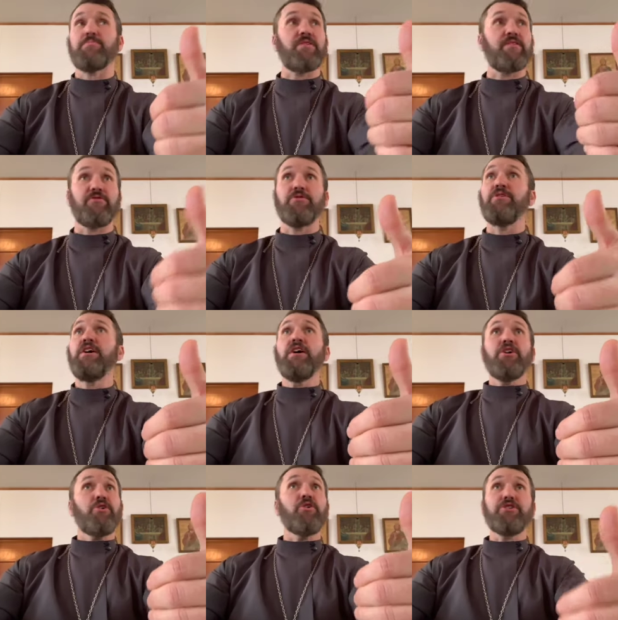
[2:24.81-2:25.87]
But if you
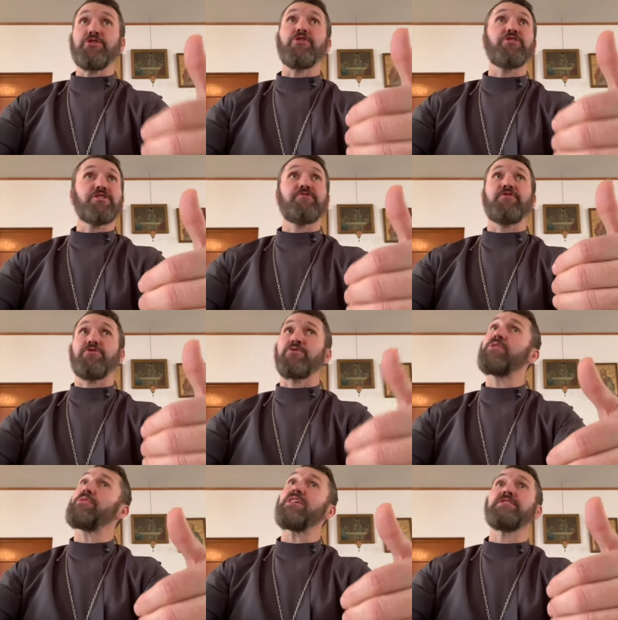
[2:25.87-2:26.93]
go to church for
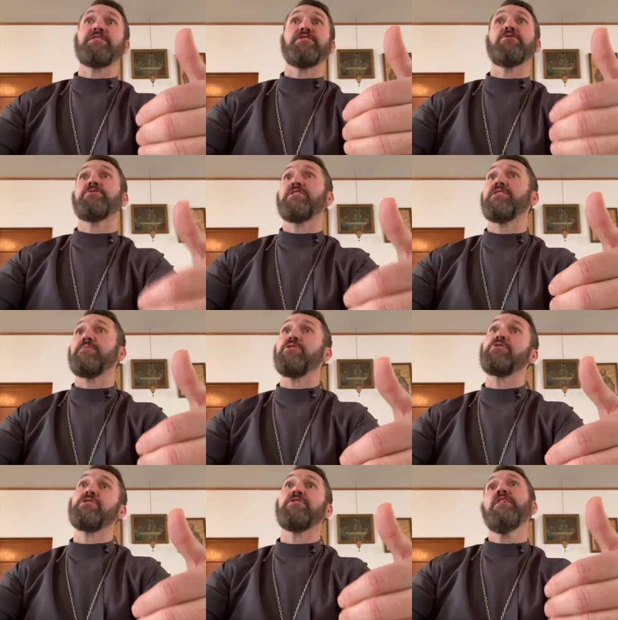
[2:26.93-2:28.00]
three weeks and you don't take
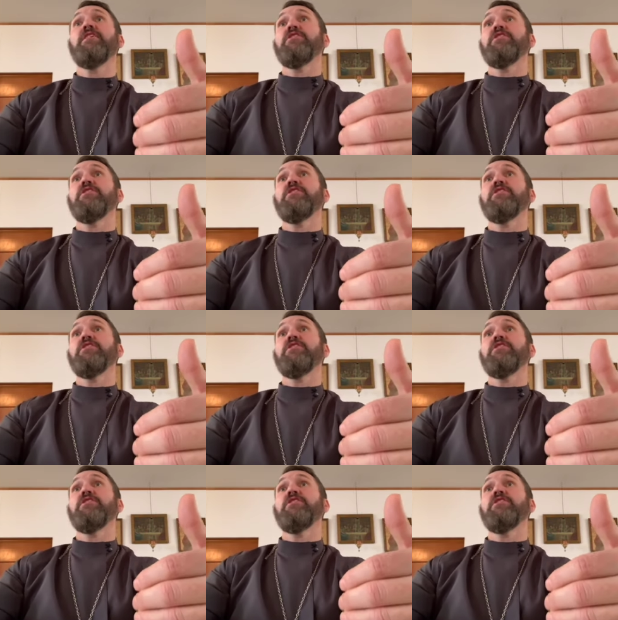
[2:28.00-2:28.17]
communion,